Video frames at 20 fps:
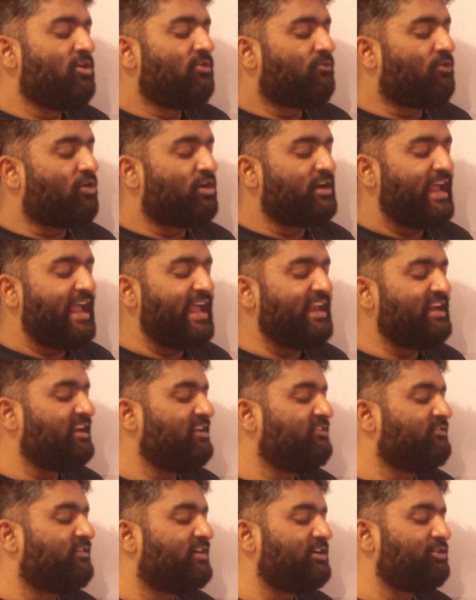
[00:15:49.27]
for
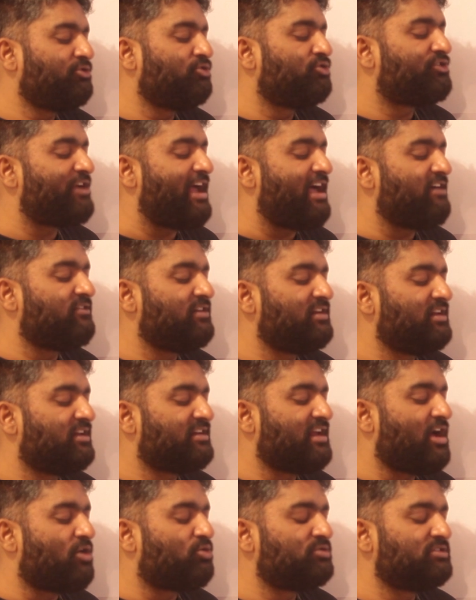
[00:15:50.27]
anyone to travel
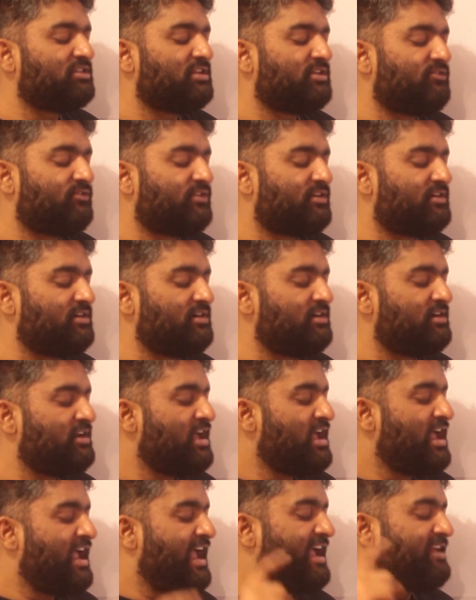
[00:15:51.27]
around the world
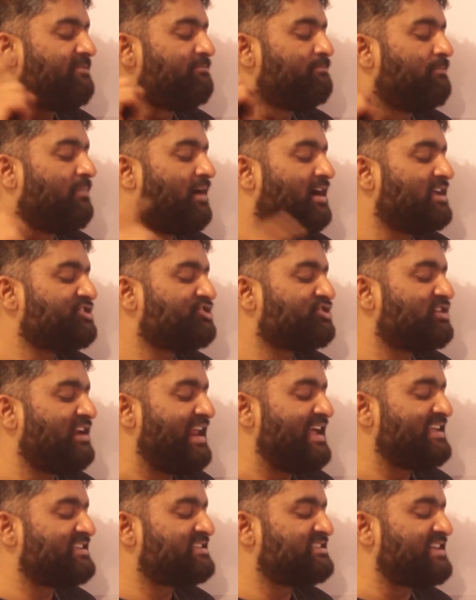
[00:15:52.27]
in much
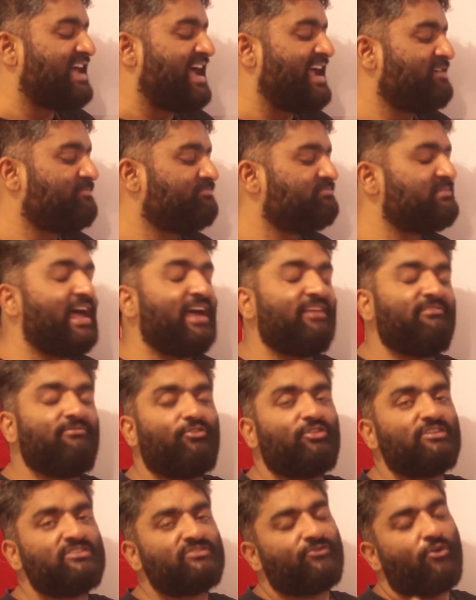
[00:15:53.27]
less time than
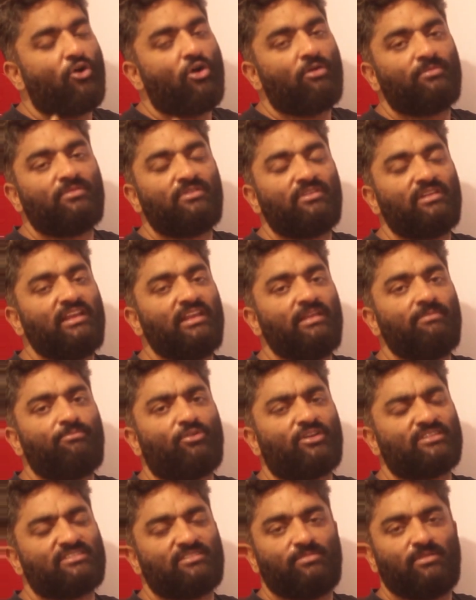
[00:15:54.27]
was formerly
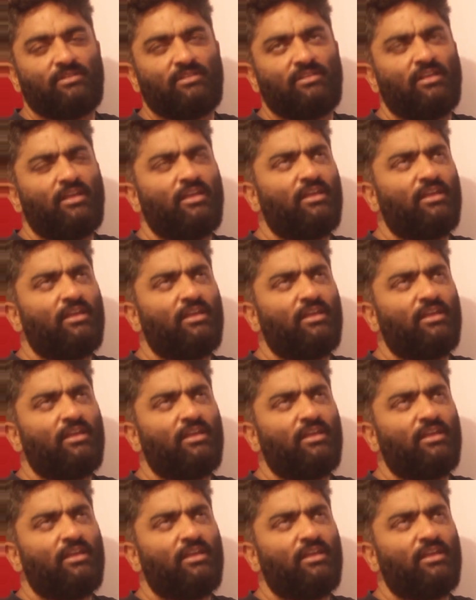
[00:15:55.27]
possible.